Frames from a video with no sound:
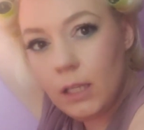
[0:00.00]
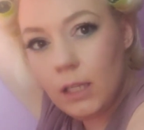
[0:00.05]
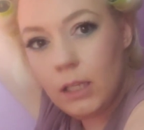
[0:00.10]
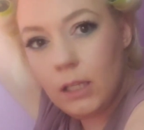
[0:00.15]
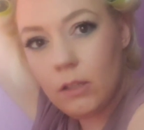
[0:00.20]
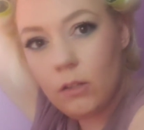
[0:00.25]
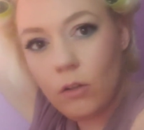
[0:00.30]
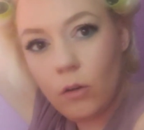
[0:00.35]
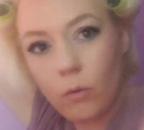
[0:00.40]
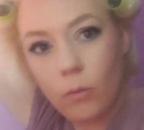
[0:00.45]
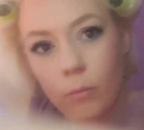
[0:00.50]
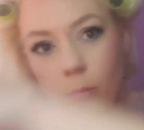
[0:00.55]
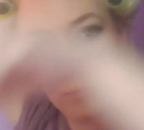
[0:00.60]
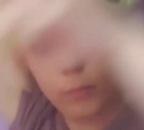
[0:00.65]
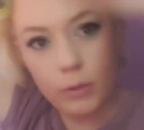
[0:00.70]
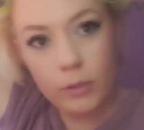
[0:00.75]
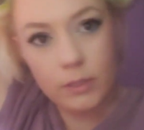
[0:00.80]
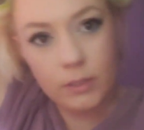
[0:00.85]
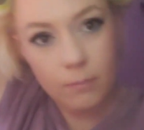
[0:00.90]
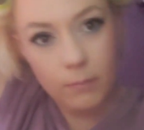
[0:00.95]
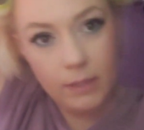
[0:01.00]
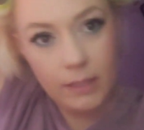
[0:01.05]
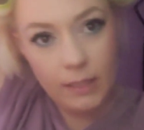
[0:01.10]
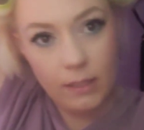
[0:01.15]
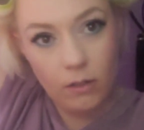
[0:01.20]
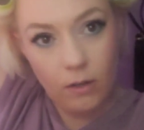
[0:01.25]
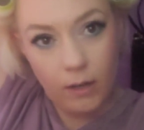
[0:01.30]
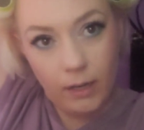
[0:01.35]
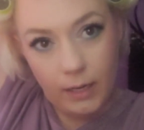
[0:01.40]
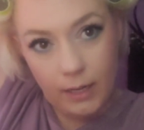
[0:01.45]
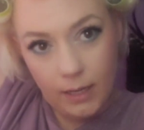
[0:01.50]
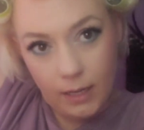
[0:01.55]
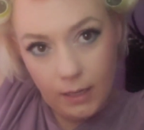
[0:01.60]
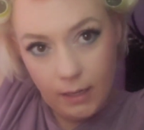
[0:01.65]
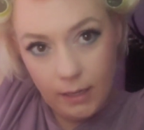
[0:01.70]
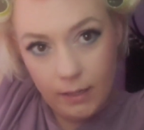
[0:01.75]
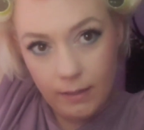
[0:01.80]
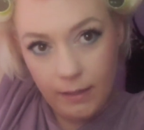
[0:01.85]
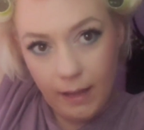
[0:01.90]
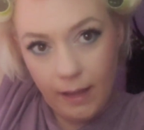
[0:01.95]
you know, put some heat on it.
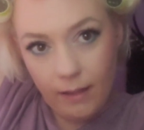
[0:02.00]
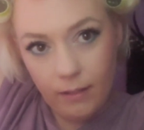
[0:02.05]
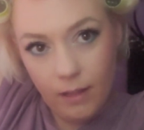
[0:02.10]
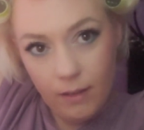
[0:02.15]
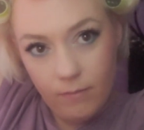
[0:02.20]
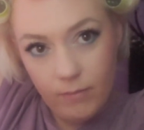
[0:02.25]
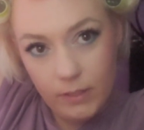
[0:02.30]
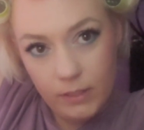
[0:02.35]
And I love